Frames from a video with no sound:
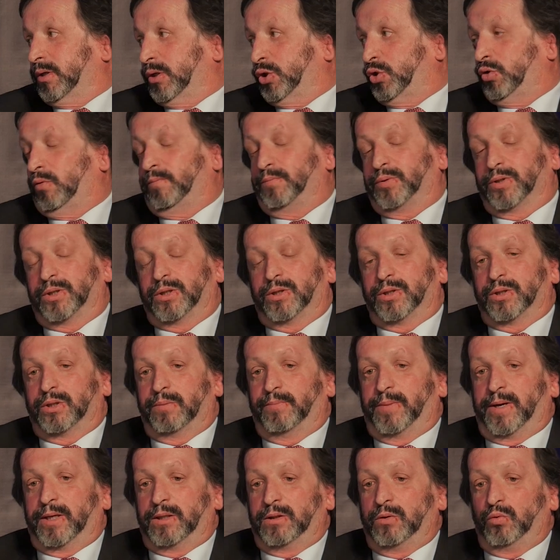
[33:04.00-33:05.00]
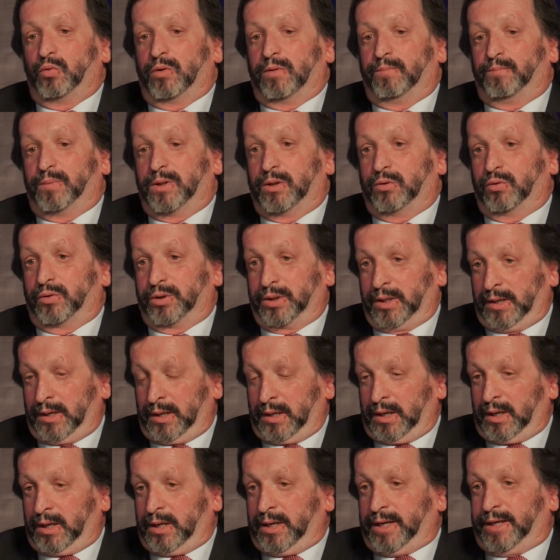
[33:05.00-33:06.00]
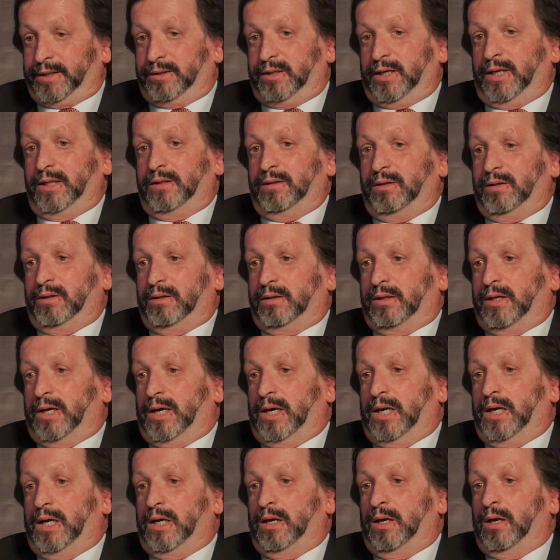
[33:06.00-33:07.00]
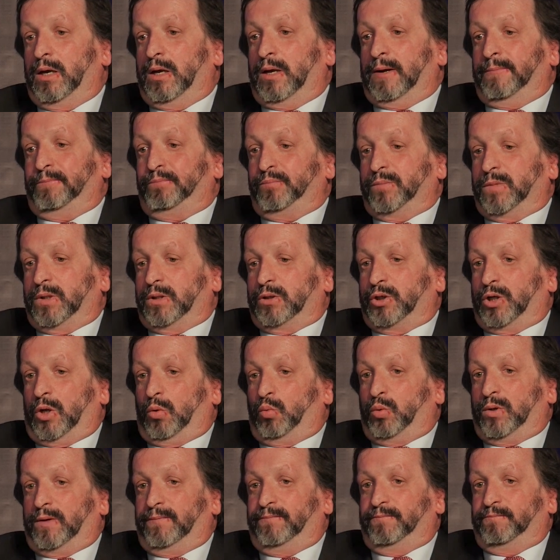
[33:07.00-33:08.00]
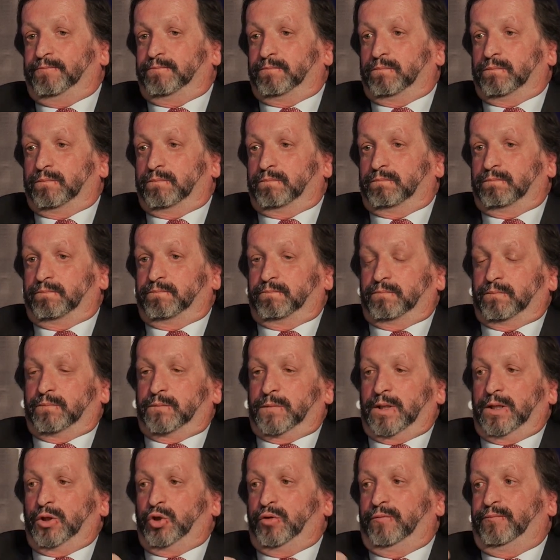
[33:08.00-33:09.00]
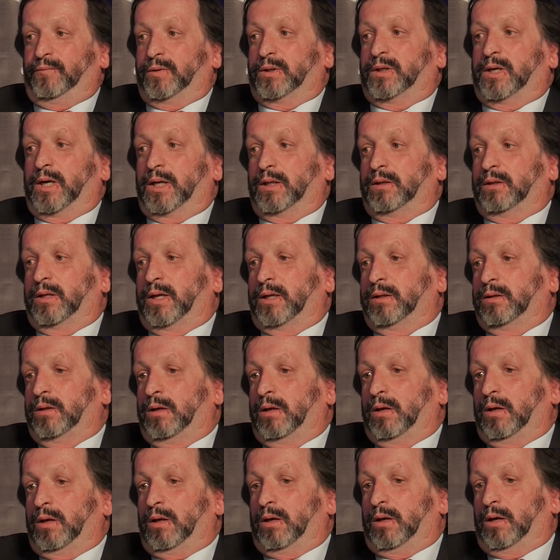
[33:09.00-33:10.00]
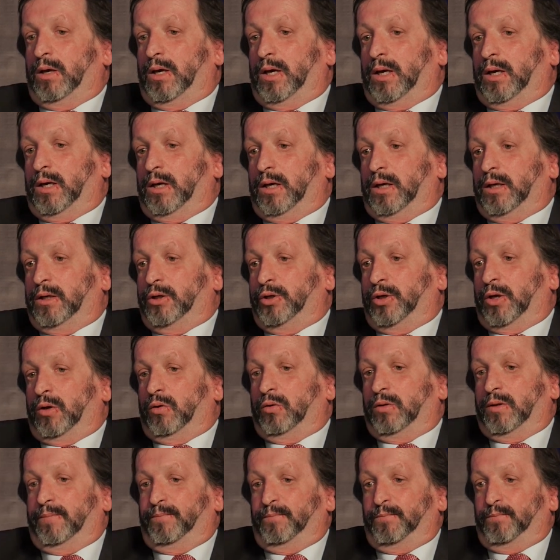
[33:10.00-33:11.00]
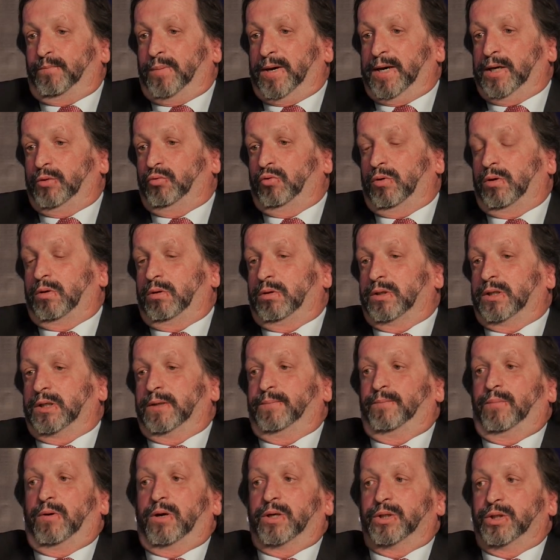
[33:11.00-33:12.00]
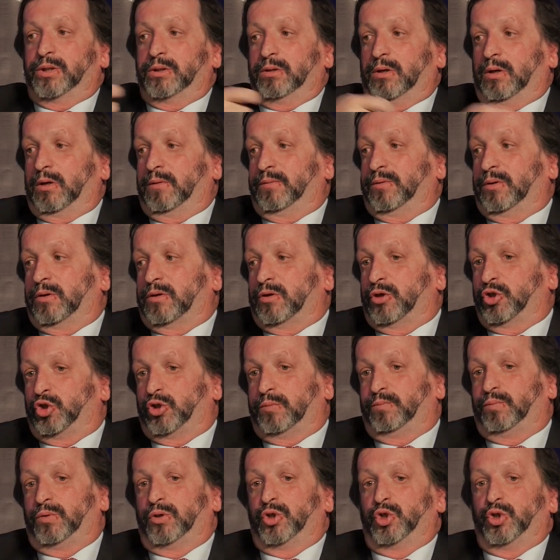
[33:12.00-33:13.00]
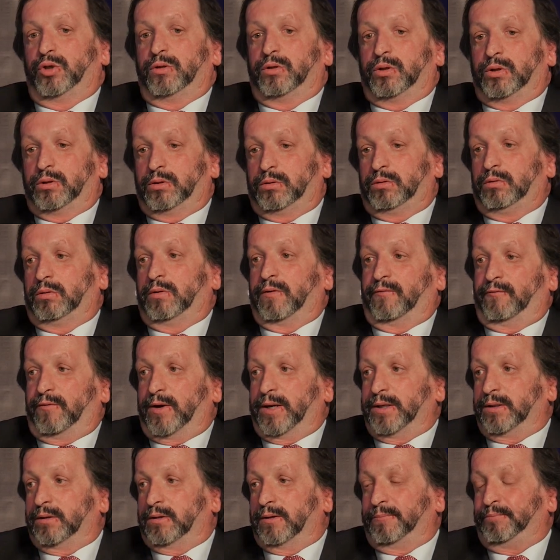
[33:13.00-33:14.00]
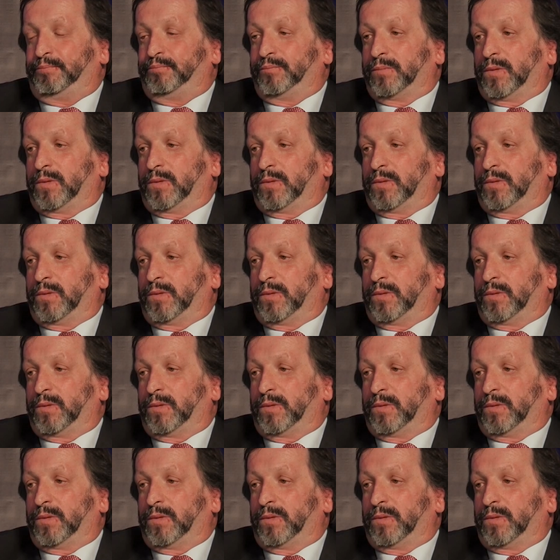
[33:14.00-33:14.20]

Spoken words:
that you're participating with, because at the end of the day, you know, we tend to forget that, you know, the payroll is passing over the contributions to the fund.